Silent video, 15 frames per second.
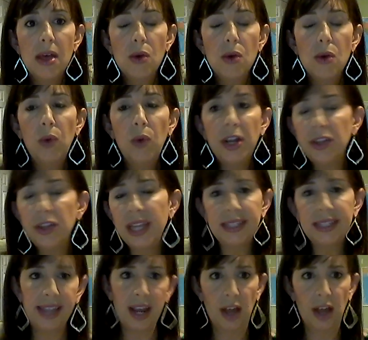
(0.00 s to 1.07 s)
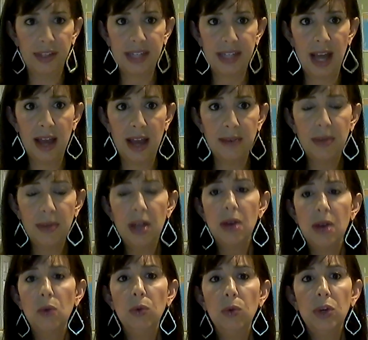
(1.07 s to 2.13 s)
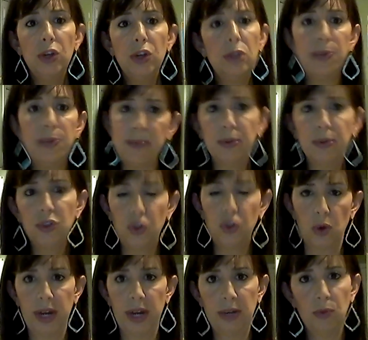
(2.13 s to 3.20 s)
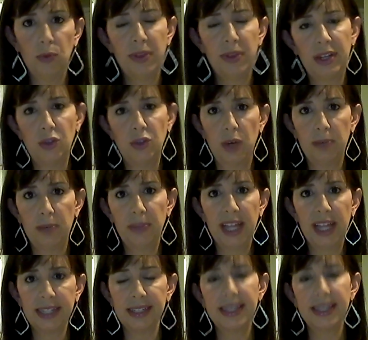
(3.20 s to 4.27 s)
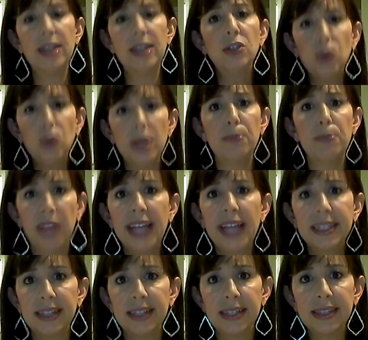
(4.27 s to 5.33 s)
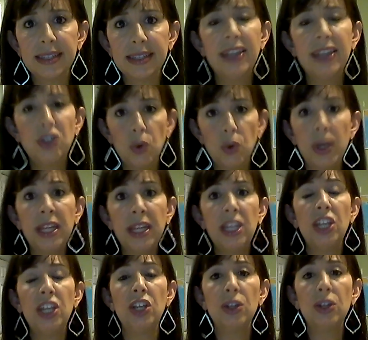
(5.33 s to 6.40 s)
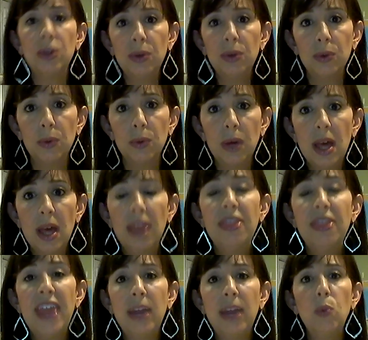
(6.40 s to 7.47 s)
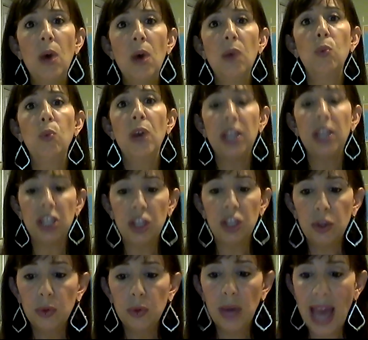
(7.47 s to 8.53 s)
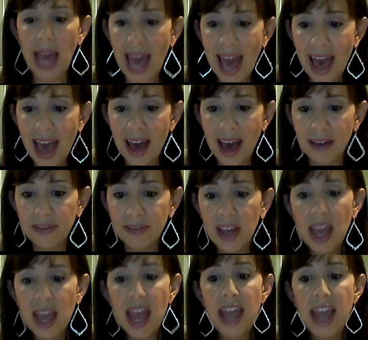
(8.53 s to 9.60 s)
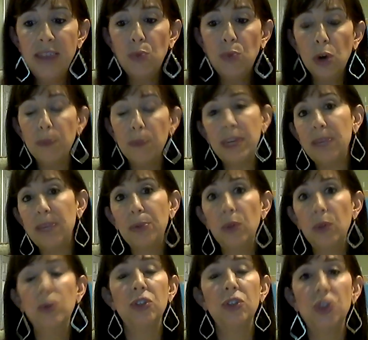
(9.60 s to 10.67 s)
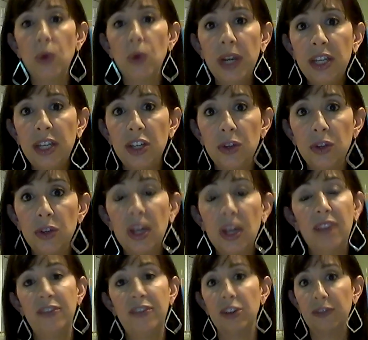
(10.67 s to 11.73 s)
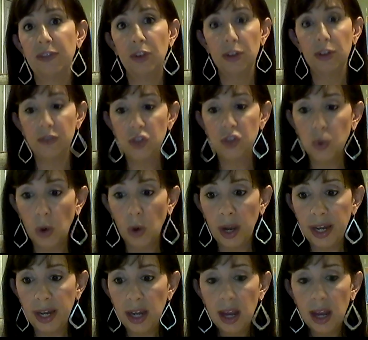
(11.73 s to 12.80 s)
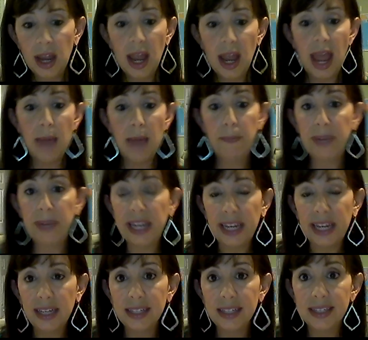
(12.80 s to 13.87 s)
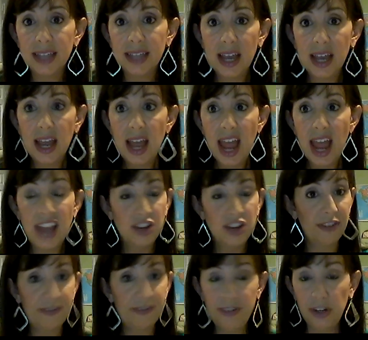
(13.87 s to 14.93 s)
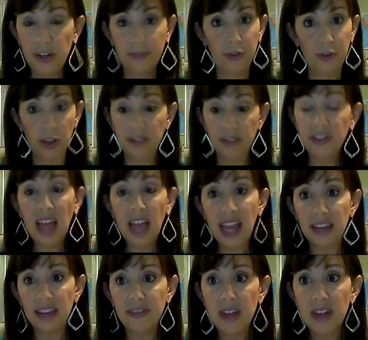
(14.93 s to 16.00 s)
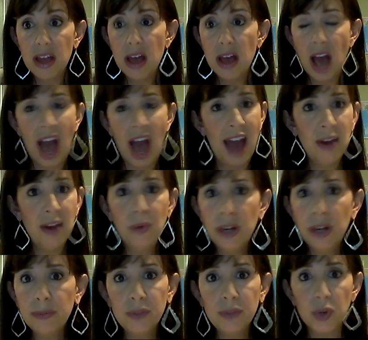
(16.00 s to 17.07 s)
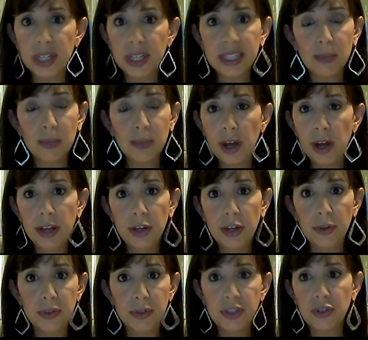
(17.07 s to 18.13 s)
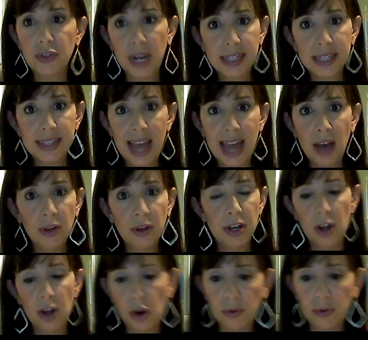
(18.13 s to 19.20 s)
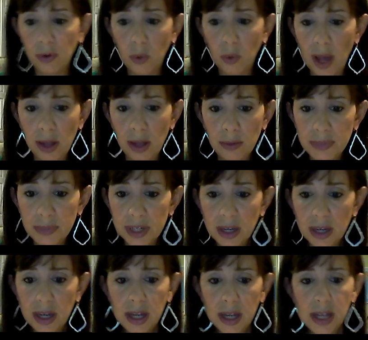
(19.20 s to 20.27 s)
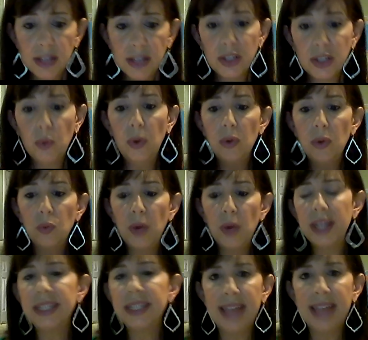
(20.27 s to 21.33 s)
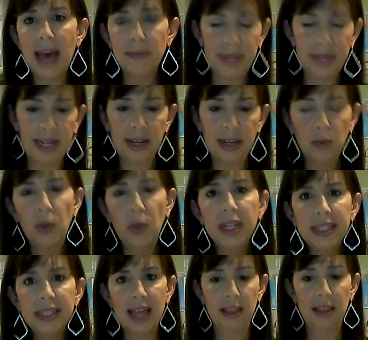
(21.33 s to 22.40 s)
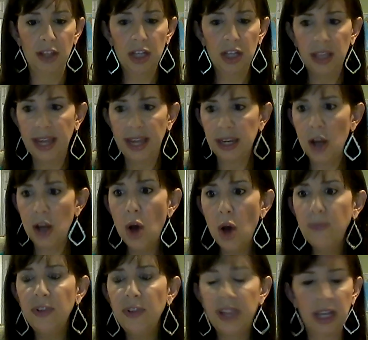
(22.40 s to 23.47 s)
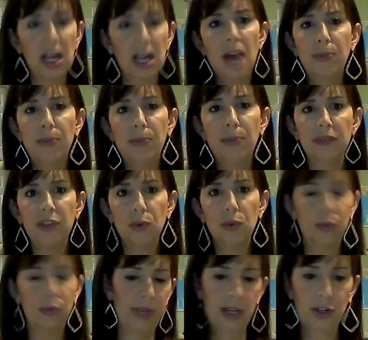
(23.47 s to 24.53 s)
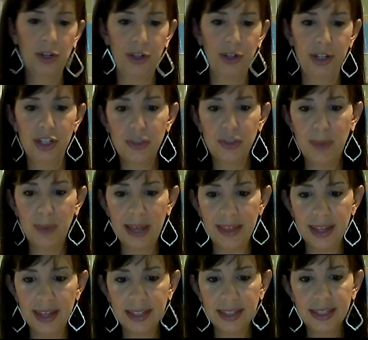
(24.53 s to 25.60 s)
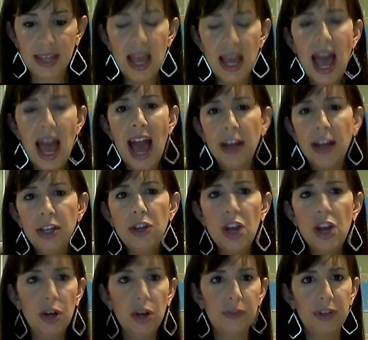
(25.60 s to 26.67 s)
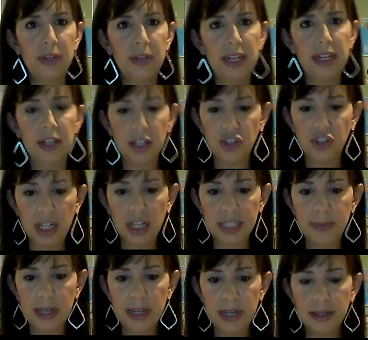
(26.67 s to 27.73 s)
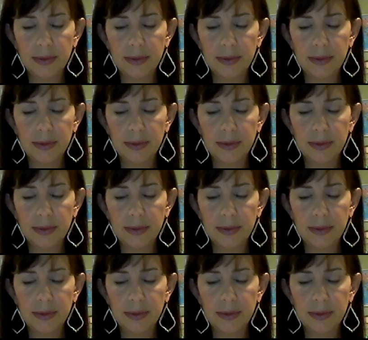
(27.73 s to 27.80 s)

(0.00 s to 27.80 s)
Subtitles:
What do they say all the time? Who do people join when they join Plexus? They don't join Plexus, they join you. They want what you have. And more people will join you if you're full of joy and peace and you're full of life. I don't want to join someone who's stressed out and overwhelmed. So what does that mean? And what does that look like? And hopefully a couple of you will be encouraged by this. How do you know if you need an adjustment?